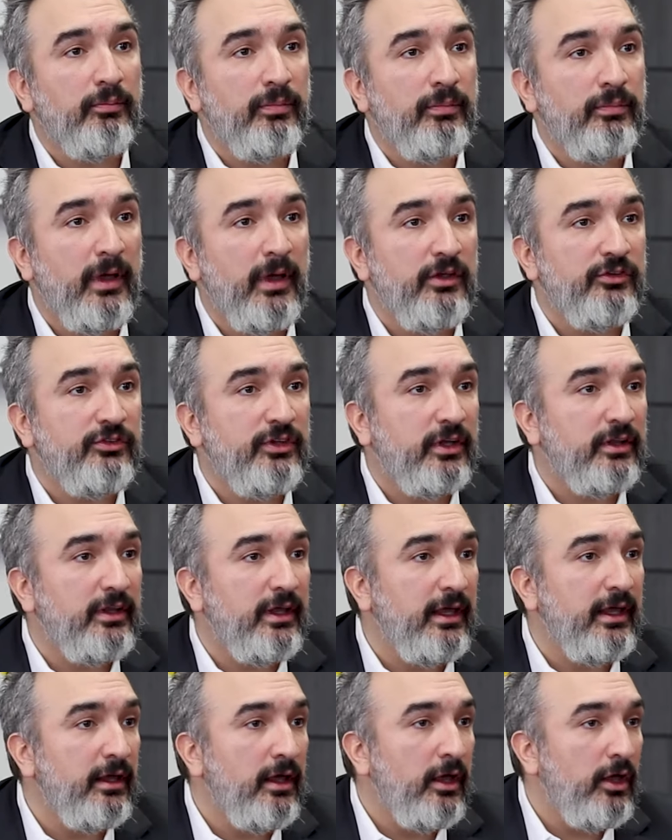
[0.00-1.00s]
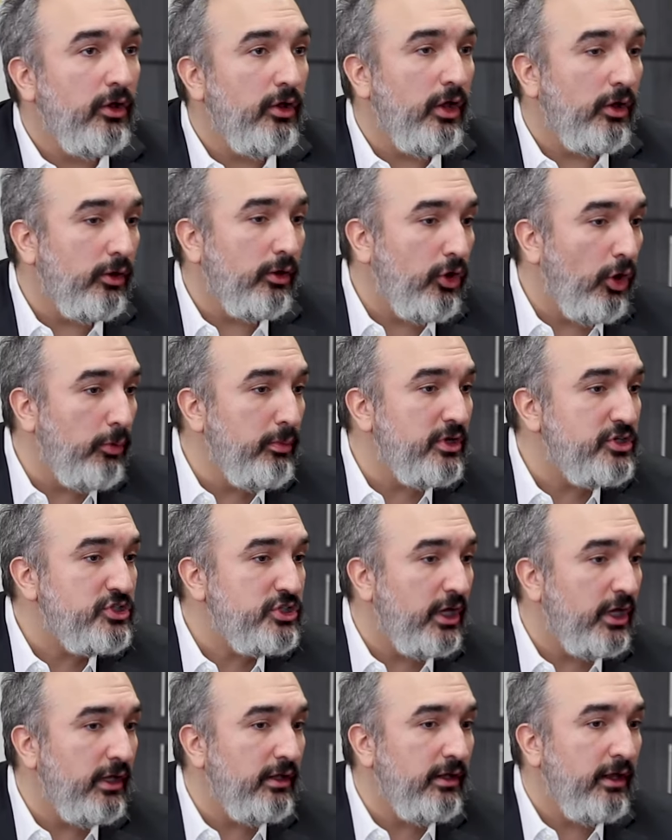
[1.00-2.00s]
basically
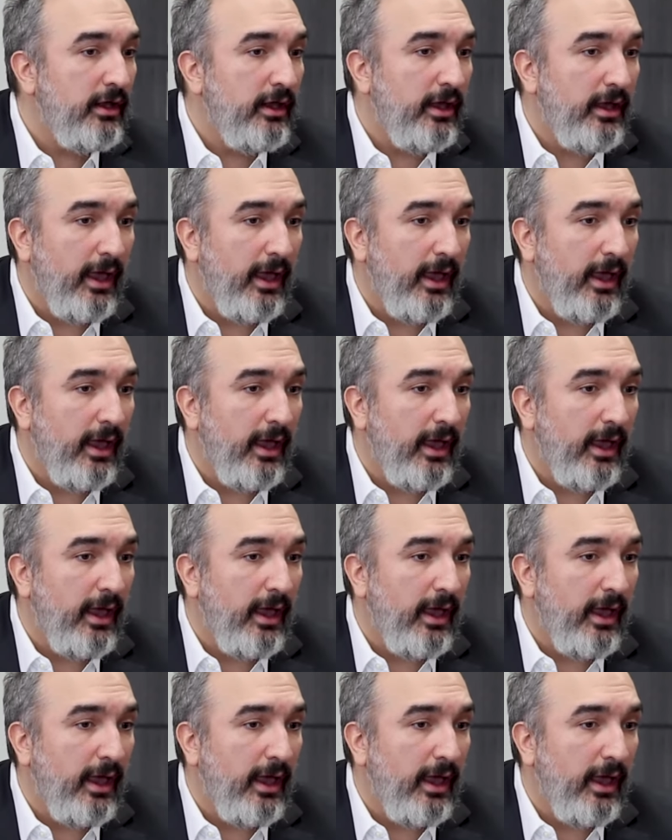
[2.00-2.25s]
commissioned